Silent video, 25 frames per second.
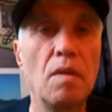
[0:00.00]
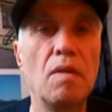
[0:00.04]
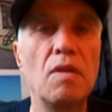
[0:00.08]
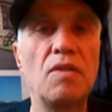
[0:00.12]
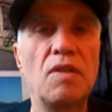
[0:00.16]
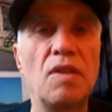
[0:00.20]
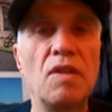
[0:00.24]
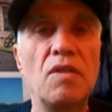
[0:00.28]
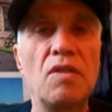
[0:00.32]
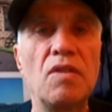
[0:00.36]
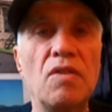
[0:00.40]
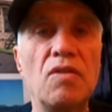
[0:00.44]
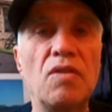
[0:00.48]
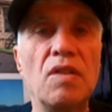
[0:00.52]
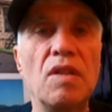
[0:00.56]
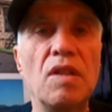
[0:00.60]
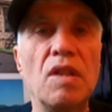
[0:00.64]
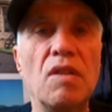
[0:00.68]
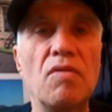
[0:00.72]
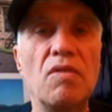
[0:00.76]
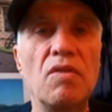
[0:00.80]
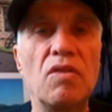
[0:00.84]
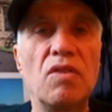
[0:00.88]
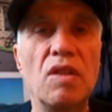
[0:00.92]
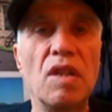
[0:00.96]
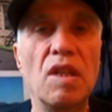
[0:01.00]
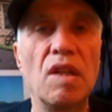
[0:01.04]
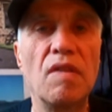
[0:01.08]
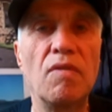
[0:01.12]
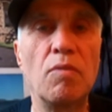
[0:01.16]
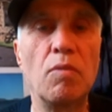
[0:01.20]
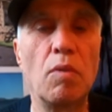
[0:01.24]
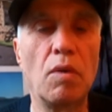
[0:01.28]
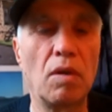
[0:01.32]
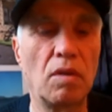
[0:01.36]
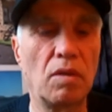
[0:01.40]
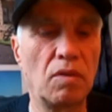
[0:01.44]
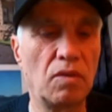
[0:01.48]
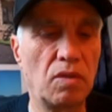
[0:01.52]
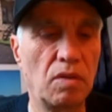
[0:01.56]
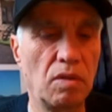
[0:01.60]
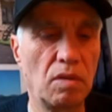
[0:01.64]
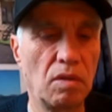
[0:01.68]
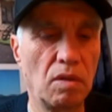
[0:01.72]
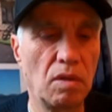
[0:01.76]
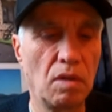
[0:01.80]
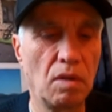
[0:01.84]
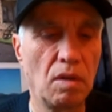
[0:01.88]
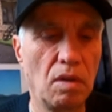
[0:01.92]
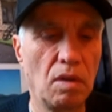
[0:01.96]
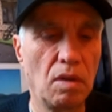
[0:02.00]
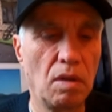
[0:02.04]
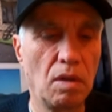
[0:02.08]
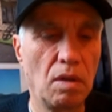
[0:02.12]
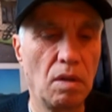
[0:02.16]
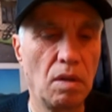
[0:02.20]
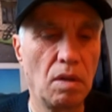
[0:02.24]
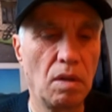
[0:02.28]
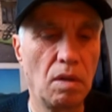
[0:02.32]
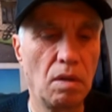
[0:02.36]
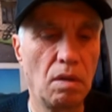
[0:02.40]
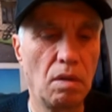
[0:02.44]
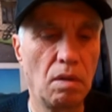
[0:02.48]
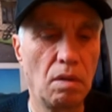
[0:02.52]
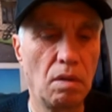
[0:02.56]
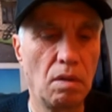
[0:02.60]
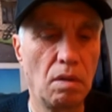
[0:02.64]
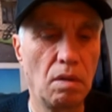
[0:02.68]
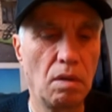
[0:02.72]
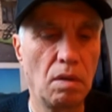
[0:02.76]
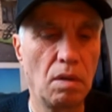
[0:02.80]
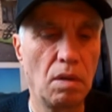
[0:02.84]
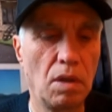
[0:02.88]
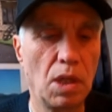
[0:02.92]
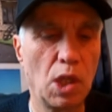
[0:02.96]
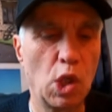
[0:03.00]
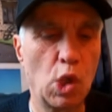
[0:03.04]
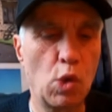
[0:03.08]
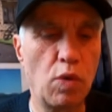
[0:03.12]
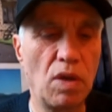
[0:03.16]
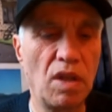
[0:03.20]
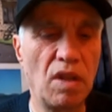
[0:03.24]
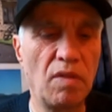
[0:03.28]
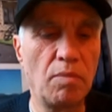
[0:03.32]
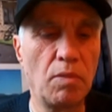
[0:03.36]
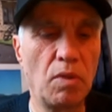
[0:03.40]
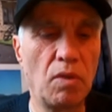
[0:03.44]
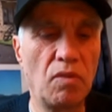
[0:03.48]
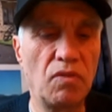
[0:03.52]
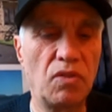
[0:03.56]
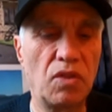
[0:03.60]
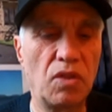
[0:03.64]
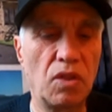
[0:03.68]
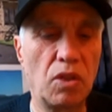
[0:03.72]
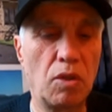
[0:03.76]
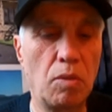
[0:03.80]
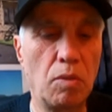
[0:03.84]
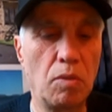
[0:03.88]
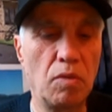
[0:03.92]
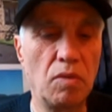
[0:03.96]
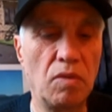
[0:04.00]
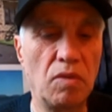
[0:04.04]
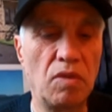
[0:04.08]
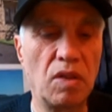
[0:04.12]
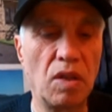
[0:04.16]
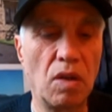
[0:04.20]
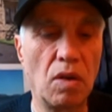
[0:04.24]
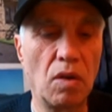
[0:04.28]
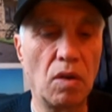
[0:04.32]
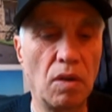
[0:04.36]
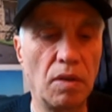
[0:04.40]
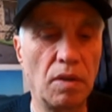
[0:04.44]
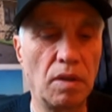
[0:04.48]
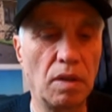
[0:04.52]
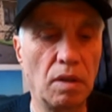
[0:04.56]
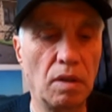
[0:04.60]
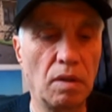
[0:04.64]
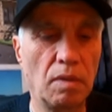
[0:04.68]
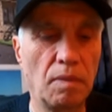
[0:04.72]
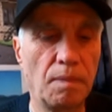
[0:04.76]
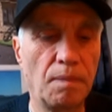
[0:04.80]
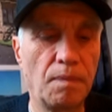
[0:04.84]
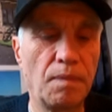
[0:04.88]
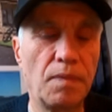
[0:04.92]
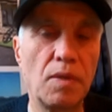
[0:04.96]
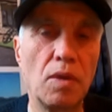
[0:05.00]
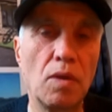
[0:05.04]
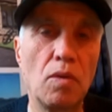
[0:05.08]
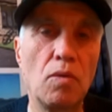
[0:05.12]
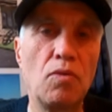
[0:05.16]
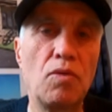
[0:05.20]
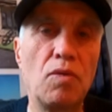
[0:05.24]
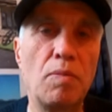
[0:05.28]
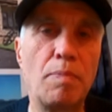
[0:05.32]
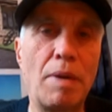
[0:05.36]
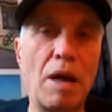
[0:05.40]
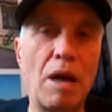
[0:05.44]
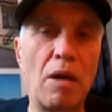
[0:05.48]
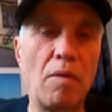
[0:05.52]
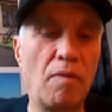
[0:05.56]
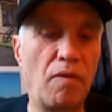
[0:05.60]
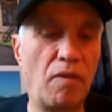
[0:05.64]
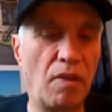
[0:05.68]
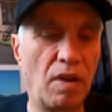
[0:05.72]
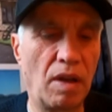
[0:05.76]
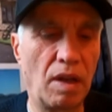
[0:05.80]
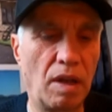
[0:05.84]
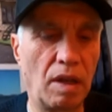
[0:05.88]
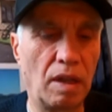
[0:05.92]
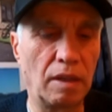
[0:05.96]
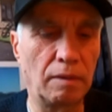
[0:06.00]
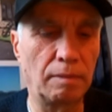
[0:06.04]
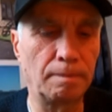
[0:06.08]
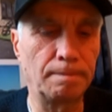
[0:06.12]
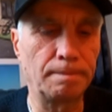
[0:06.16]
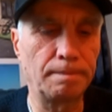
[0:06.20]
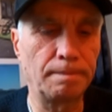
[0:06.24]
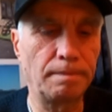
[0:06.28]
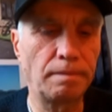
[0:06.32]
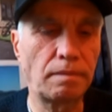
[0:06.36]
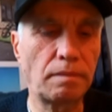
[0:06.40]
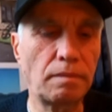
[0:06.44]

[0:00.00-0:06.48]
The sentence he received was 12 months community order, £100 fine,